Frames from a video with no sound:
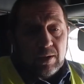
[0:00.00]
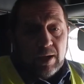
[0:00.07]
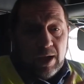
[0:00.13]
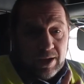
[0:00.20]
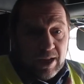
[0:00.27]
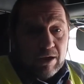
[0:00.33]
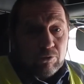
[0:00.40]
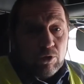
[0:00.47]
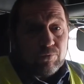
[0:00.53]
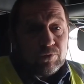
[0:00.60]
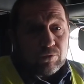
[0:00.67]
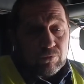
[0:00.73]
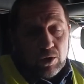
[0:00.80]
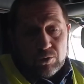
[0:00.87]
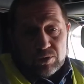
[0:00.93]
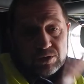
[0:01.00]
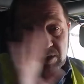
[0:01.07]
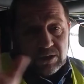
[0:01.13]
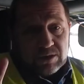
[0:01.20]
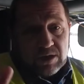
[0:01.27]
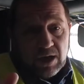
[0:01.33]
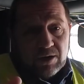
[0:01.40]
And their over the road is the
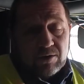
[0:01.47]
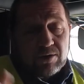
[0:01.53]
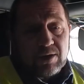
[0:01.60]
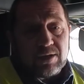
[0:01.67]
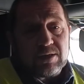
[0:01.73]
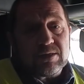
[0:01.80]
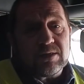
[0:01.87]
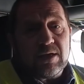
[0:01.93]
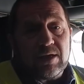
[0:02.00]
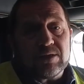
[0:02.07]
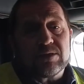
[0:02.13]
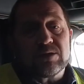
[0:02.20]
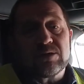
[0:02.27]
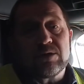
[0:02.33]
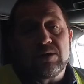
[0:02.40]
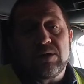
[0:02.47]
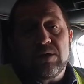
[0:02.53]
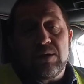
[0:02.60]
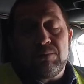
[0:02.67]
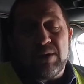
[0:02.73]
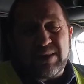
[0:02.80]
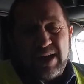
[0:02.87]
entire United States.
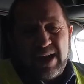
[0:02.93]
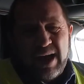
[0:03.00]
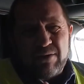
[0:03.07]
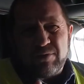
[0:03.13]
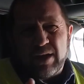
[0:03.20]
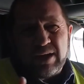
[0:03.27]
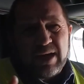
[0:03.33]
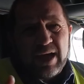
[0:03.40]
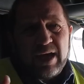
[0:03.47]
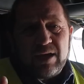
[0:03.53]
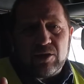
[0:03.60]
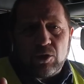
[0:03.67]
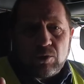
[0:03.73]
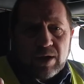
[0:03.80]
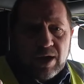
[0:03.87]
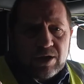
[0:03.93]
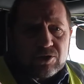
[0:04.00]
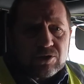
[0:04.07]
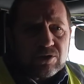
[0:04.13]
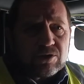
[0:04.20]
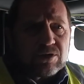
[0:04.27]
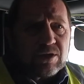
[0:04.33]
But they have like 8
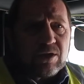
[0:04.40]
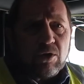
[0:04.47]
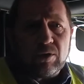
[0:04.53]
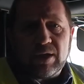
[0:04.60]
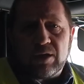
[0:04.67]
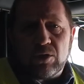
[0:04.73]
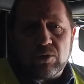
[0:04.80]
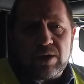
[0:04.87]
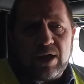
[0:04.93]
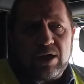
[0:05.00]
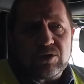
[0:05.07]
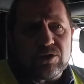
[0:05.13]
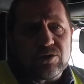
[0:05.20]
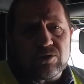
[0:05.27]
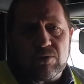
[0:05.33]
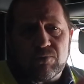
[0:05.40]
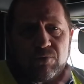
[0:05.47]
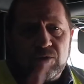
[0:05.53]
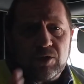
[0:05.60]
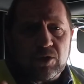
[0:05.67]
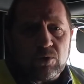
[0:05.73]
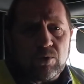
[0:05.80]
locations, and all their locations are
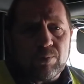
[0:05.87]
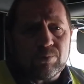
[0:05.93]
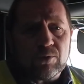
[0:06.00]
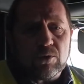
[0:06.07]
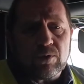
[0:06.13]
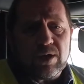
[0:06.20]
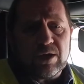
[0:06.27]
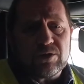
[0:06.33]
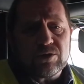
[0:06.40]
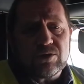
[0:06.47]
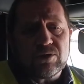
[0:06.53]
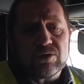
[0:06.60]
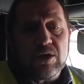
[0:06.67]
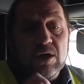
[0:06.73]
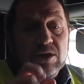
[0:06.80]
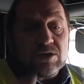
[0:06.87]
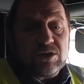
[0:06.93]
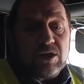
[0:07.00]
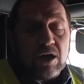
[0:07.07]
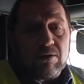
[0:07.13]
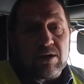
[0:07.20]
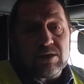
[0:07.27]
fully equipped locations.
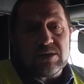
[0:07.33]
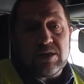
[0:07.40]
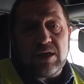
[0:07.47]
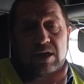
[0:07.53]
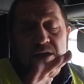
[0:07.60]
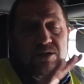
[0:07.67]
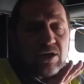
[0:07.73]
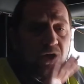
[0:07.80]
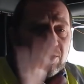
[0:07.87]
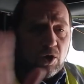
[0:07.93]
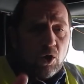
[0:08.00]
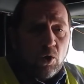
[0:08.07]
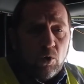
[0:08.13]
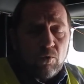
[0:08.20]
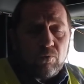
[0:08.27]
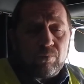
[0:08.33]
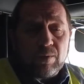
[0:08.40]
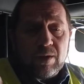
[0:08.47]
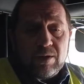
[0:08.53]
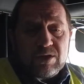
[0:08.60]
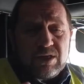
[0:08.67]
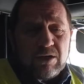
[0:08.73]
CRST is another whole...
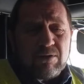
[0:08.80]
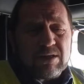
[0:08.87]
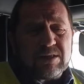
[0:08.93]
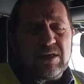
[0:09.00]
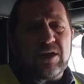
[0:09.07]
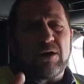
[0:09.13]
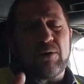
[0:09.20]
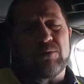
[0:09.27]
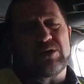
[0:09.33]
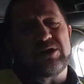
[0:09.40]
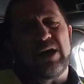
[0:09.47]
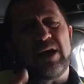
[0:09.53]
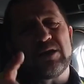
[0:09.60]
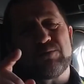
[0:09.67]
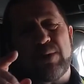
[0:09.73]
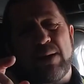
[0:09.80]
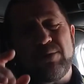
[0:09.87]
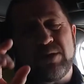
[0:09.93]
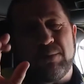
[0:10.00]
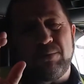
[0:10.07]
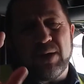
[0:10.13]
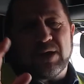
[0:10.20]
CRST, I would say, is probably
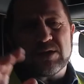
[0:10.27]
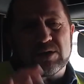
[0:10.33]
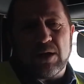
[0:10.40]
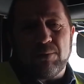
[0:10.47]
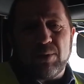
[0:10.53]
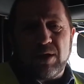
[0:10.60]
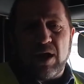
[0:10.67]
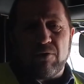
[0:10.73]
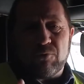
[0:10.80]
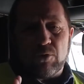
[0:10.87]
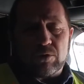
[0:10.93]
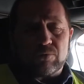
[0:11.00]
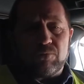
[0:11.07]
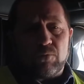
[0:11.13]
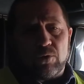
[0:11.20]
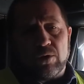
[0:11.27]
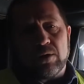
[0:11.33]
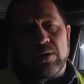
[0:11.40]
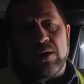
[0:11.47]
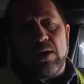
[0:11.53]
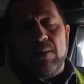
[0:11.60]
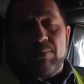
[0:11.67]
the biggest company I've worked for.
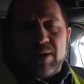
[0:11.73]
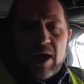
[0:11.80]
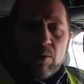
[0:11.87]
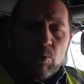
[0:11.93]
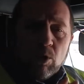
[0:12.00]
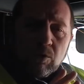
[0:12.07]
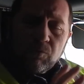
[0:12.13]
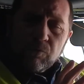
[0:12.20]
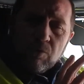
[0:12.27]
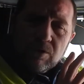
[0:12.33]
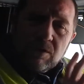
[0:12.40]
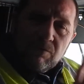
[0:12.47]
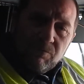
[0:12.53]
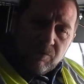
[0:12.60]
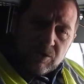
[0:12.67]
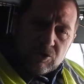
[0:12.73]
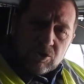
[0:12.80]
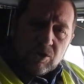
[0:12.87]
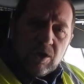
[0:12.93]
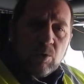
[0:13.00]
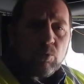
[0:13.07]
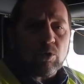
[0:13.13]
But I worked for a
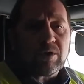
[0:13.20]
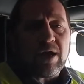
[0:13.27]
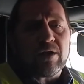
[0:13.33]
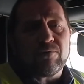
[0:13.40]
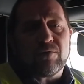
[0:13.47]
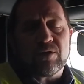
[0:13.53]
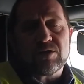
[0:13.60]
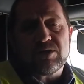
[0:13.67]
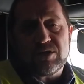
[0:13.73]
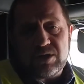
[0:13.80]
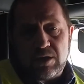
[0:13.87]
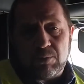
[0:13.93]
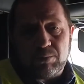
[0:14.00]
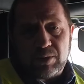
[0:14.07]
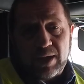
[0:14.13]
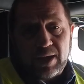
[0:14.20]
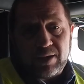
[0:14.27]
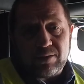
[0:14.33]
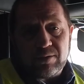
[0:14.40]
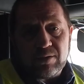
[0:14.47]
division that worked out of a steel plant.